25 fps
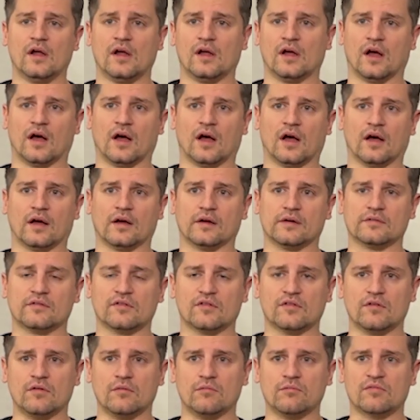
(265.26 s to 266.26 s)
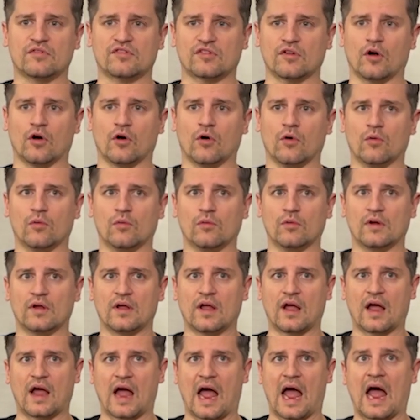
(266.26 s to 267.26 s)
And so
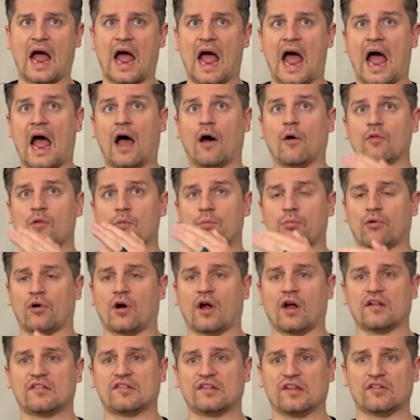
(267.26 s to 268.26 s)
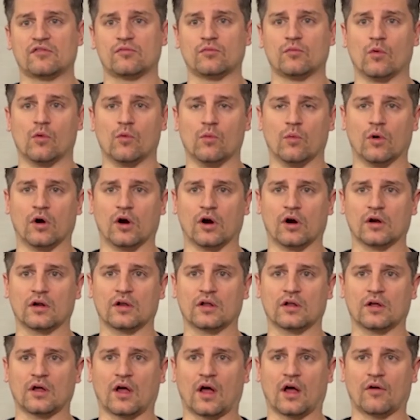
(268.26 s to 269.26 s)
how the process will
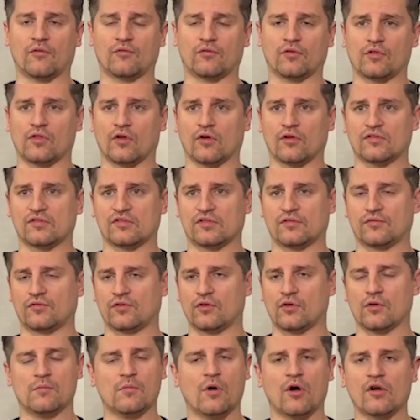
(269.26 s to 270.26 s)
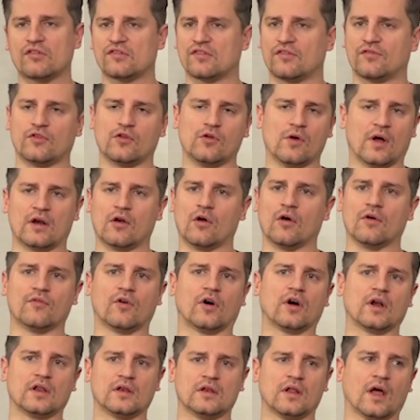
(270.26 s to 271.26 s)
work, for those of you, most of you I know have
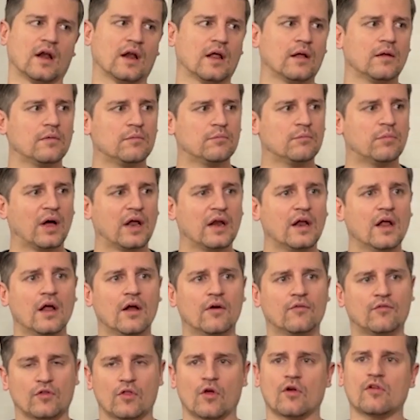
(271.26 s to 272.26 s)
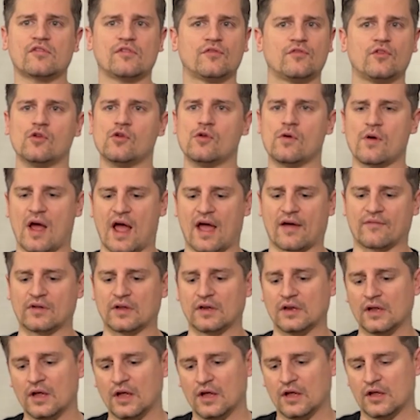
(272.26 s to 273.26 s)
already done it, but for those of you who
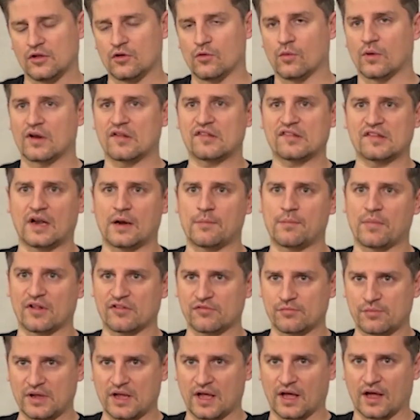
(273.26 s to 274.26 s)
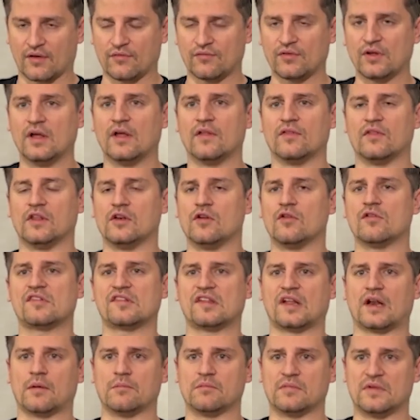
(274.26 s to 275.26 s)
haven't, you want to set up SPF, then you
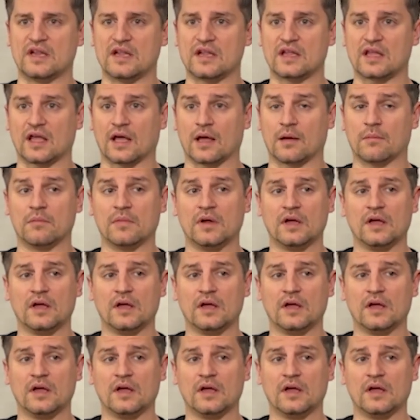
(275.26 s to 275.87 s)
set up DKIM.